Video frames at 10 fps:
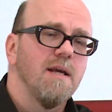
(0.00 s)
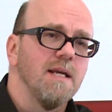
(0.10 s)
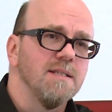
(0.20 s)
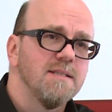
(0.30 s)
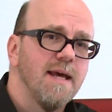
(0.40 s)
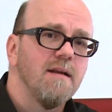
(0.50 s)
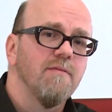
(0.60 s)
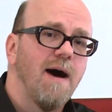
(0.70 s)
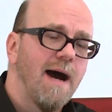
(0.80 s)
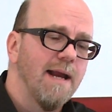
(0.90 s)
instead
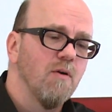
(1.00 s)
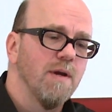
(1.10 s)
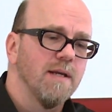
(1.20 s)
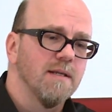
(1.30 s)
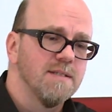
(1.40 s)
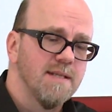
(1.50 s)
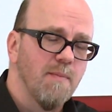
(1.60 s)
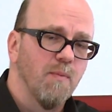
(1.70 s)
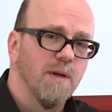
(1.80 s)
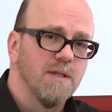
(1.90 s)
of hiring a
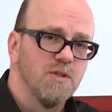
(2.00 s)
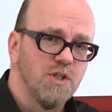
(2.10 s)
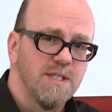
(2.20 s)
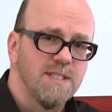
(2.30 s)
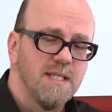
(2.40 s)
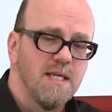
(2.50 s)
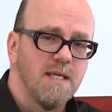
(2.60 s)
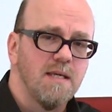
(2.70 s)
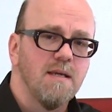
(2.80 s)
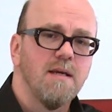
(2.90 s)
separate
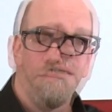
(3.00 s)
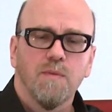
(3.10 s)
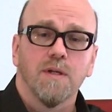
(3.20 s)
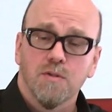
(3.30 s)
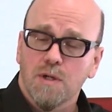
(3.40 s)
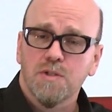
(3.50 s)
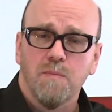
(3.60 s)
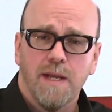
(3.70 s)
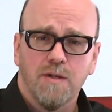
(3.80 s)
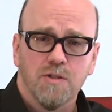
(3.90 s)
GC, the
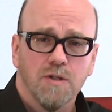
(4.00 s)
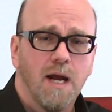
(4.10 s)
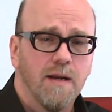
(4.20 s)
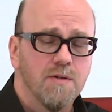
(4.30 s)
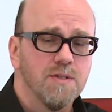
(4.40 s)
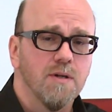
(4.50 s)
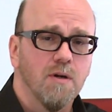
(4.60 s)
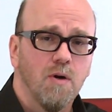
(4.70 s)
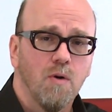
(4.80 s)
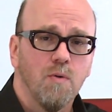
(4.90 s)
construction manager hires
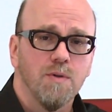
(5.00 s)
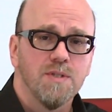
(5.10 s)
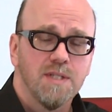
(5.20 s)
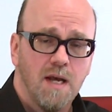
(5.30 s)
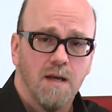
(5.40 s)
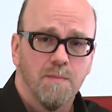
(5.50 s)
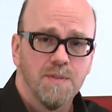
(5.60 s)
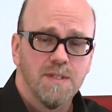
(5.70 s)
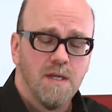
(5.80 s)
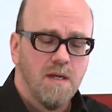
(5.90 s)
their own
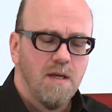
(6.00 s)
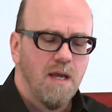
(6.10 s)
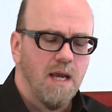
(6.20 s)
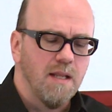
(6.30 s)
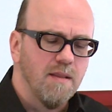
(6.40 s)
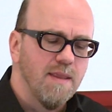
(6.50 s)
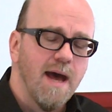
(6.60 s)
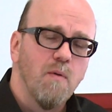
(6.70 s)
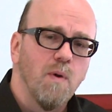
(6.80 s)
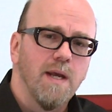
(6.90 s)
subs. And
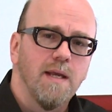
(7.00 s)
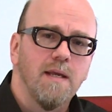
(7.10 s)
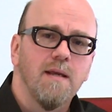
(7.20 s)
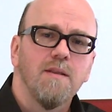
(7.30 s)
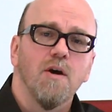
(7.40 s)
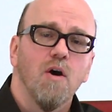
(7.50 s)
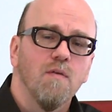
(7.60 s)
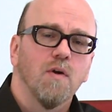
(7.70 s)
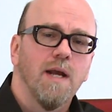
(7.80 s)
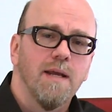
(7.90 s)
that way, the
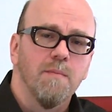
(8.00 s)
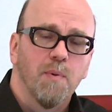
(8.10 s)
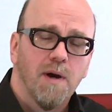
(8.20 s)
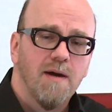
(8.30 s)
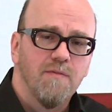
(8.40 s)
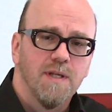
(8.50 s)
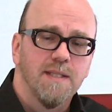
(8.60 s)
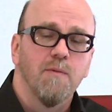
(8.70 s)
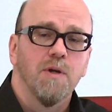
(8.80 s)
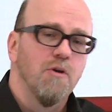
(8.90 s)
overhead and
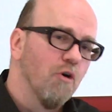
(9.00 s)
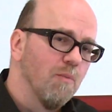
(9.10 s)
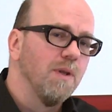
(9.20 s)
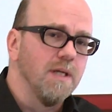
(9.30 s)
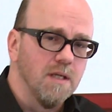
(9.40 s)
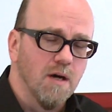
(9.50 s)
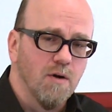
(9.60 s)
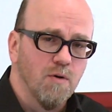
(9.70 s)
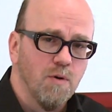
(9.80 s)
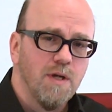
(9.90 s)
profit that would normally
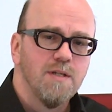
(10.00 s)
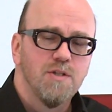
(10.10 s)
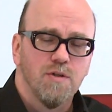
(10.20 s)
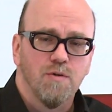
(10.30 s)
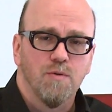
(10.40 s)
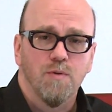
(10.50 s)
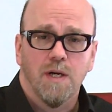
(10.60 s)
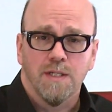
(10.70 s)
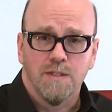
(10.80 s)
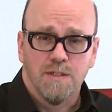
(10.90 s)
go to
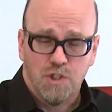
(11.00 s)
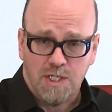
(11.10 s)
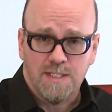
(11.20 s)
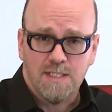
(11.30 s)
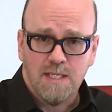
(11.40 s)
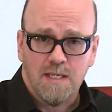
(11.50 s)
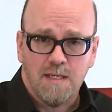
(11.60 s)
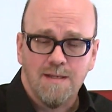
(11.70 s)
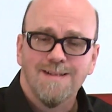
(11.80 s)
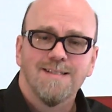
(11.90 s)
a
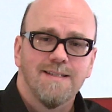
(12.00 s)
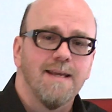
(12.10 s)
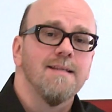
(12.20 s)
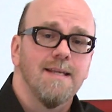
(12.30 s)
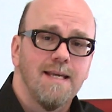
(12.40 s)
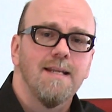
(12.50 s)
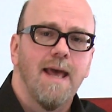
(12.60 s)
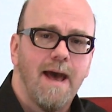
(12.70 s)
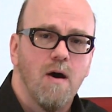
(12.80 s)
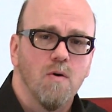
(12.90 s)
GC stays in
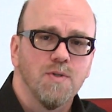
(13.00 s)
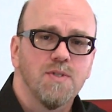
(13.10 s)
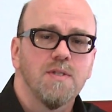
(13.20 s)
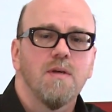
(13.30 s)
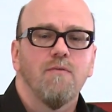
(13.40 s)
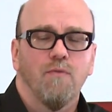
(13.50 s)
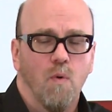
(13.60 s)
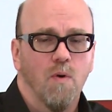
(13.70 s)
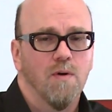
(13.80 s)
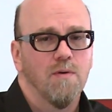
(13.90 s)
house
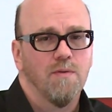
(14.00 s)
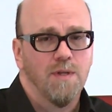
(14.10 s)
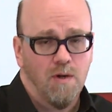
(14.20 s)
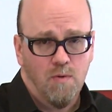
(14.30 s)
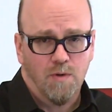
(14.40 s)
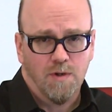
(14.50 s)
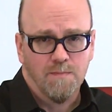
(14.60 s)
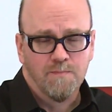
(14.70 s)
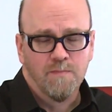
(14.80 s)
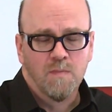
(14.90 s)
for the owner.